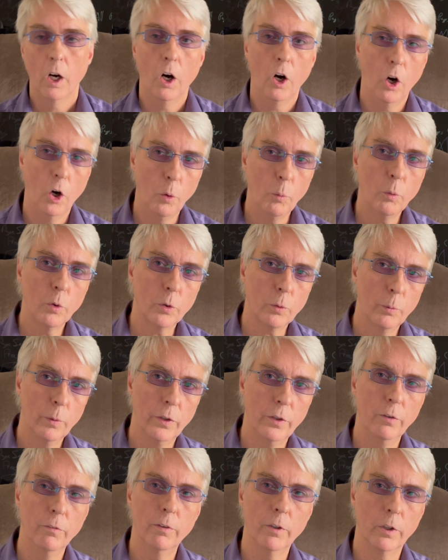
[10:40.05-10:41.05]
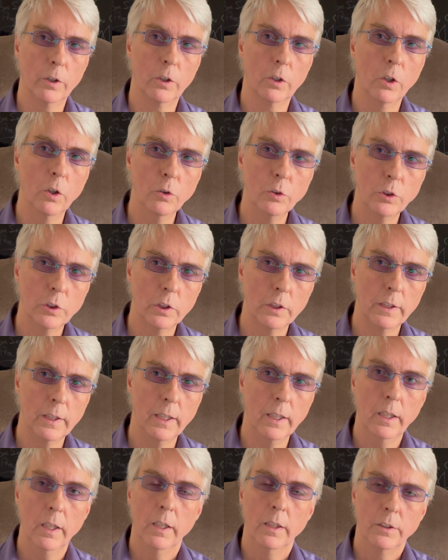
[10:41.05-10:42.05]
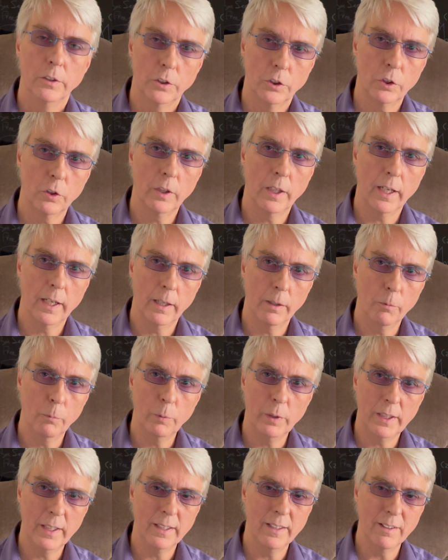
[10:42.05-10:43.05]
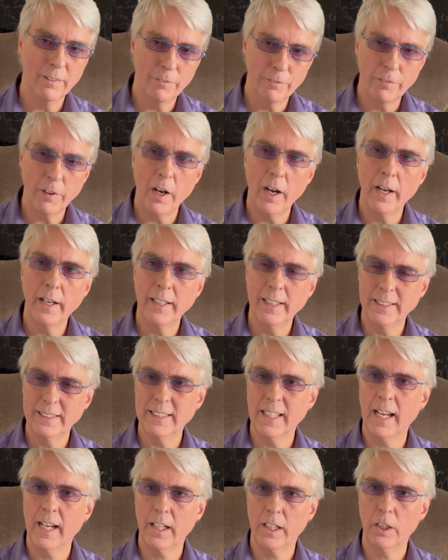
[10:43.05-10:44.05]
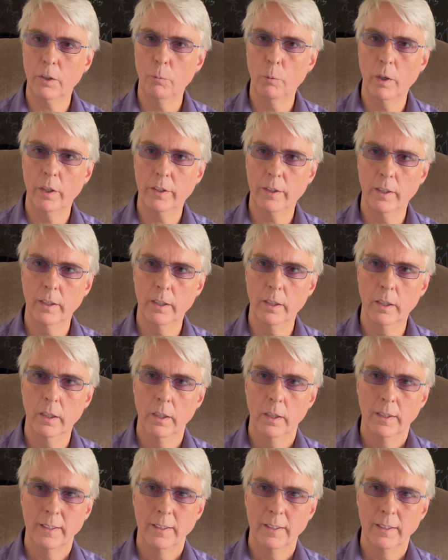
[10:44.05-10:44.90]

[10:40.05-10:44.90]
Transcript: I'll work with you very closely so that we can define exactly what the